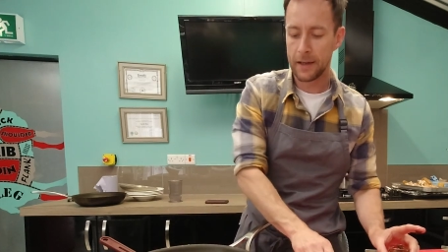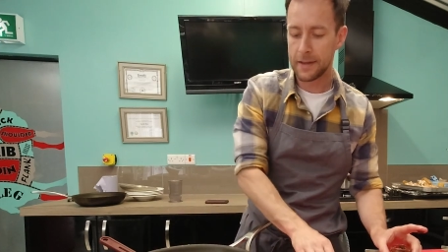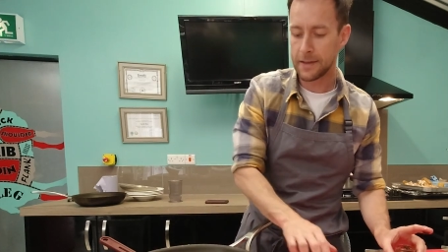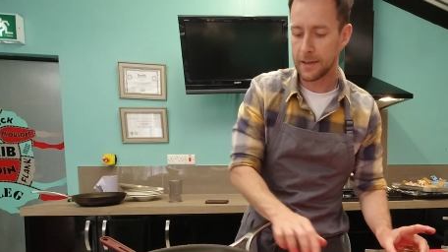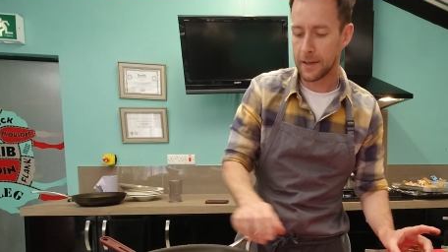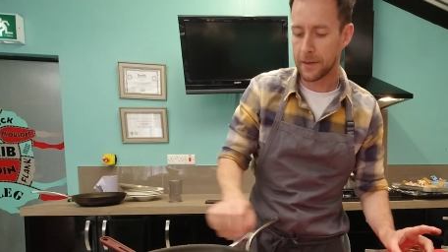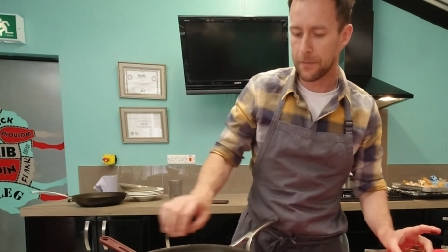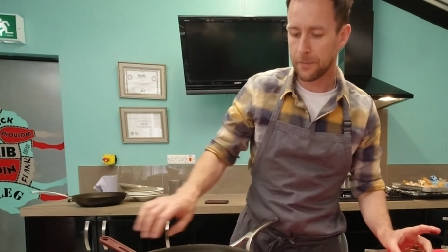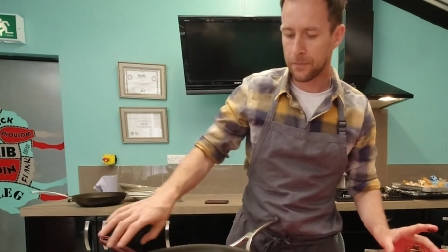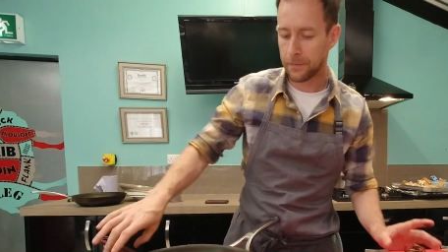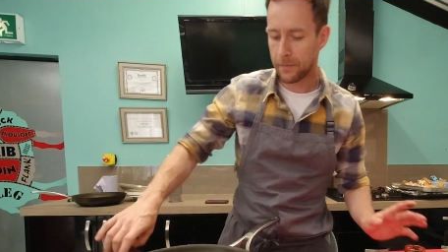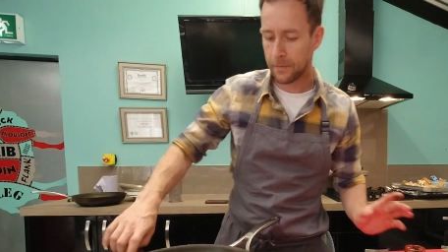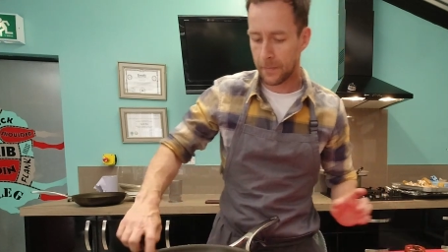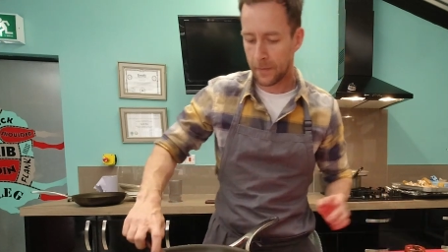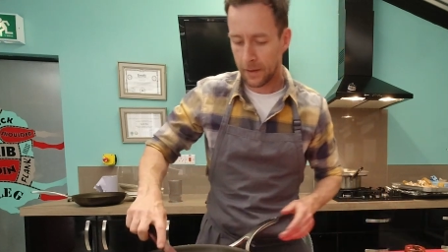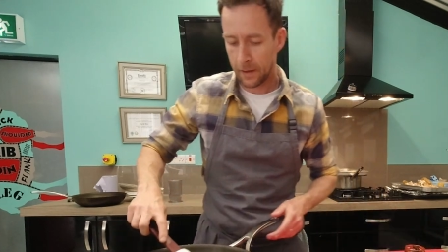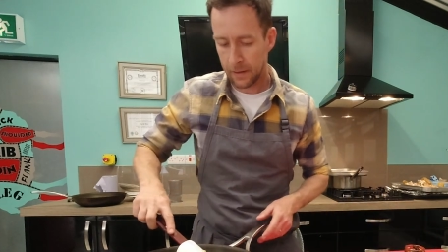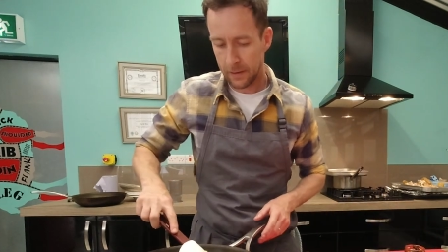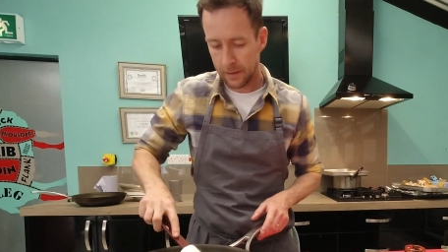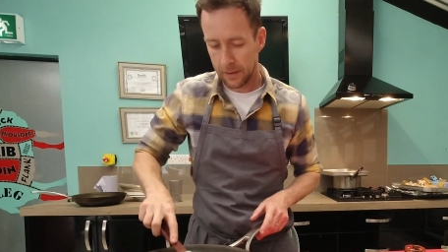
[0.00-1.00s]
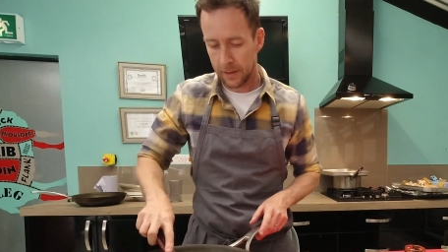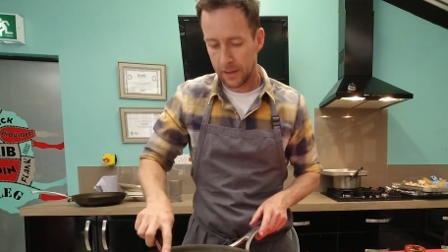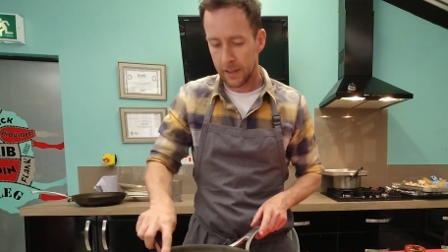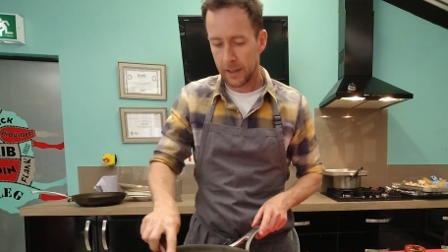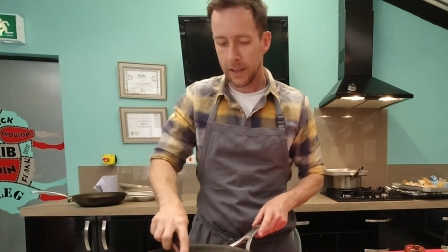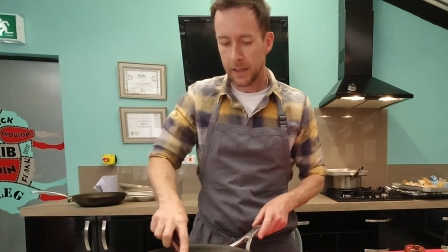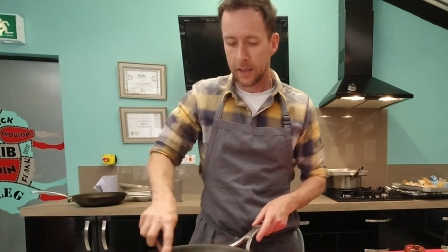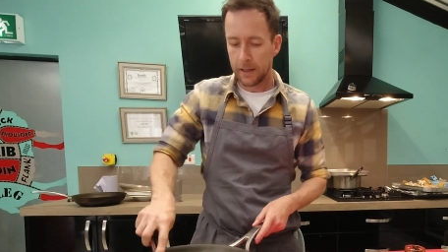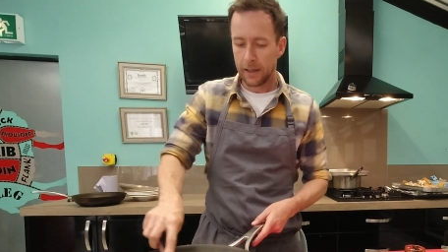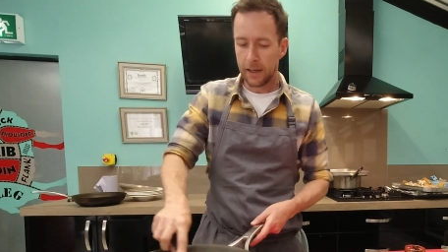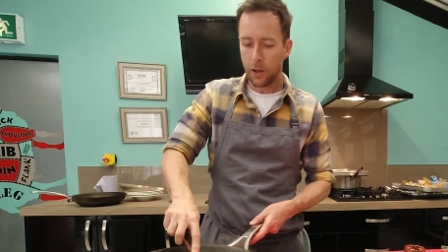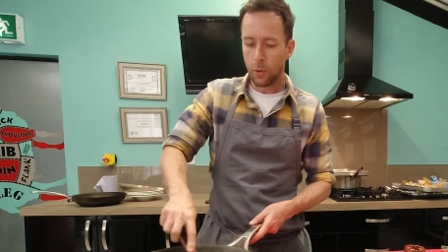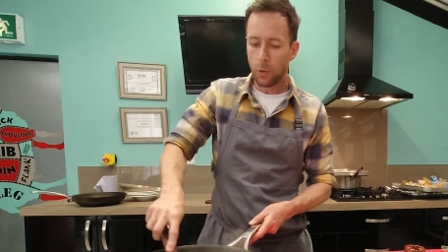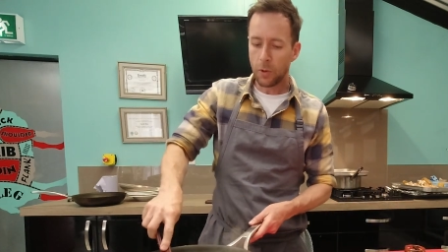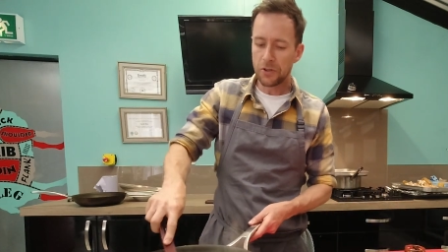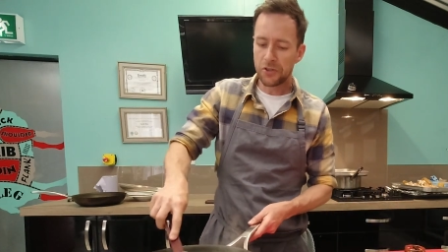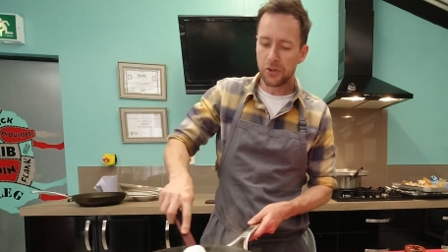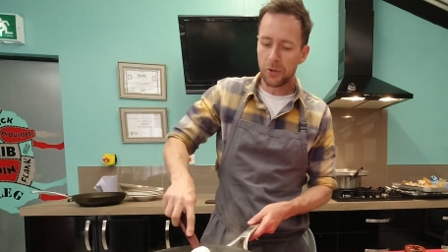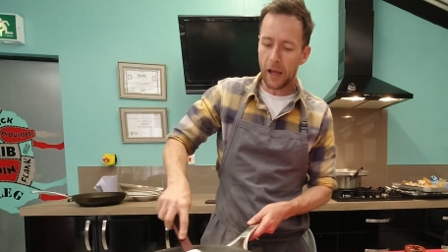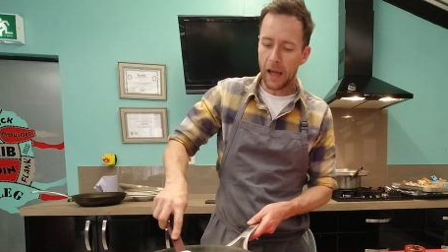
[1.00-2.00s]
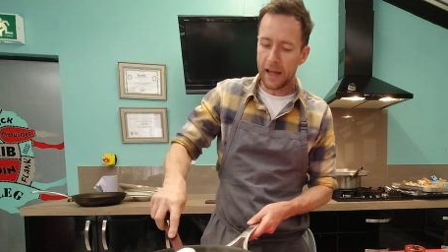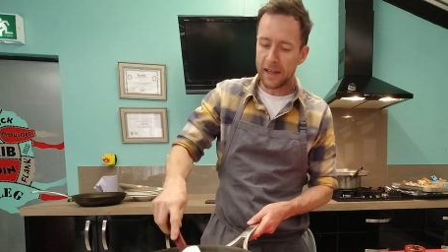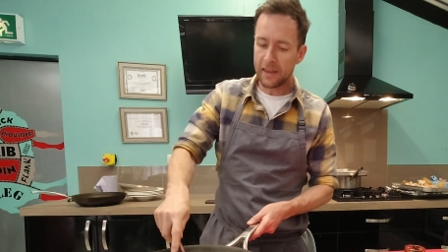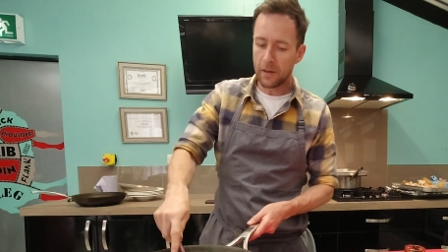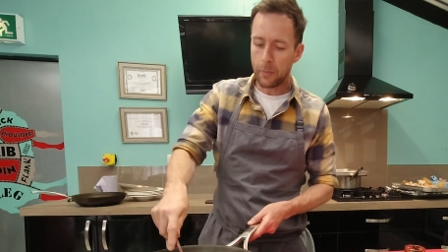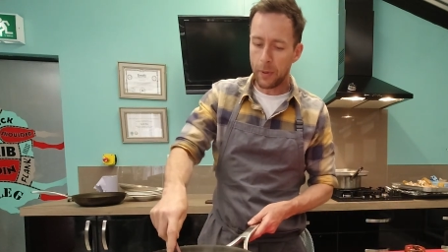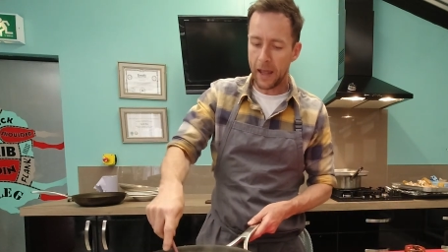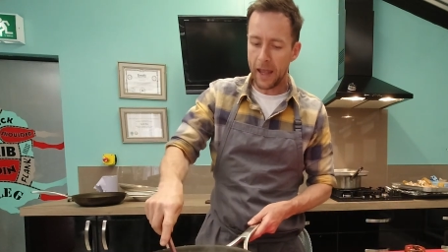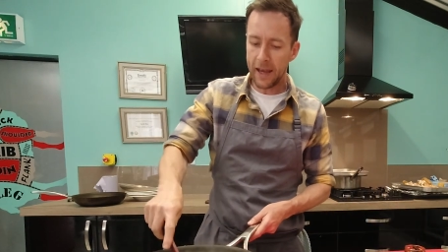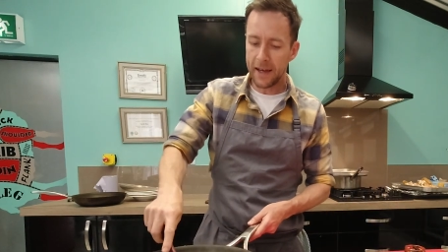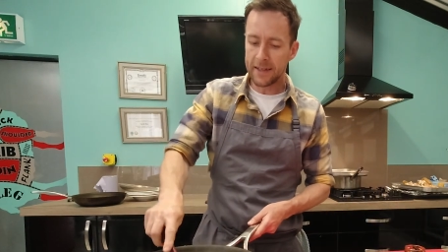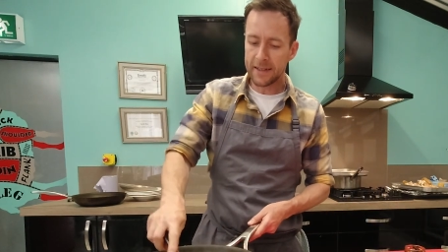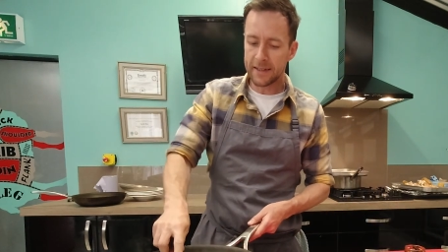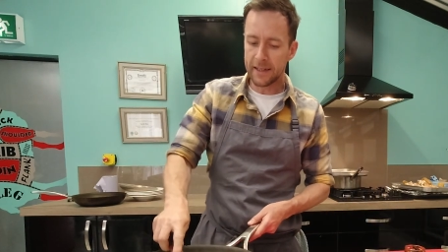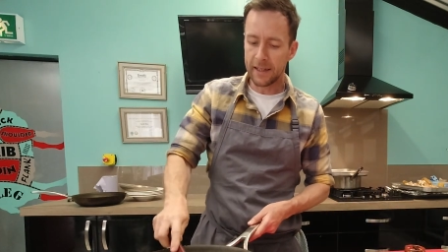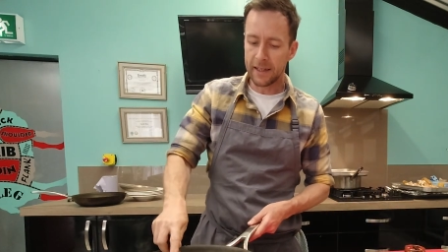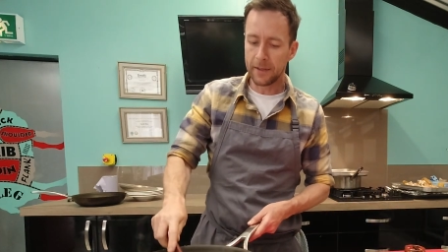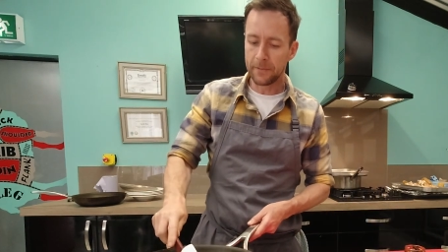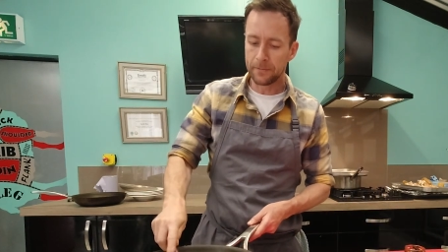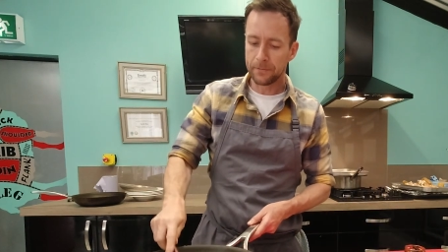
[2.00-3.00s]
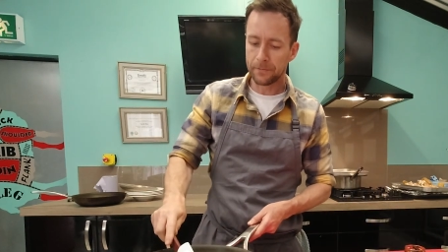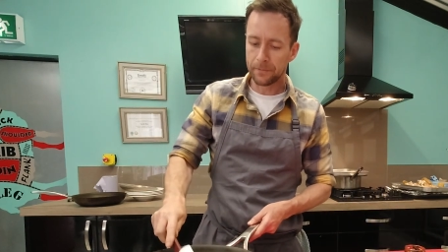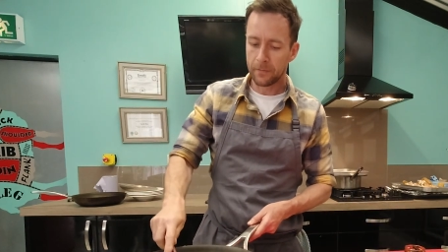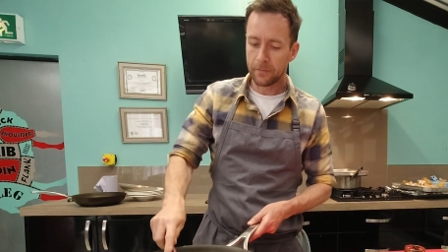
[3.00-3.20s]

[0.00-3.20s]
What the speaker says: I'd say. Now once you add the paste in,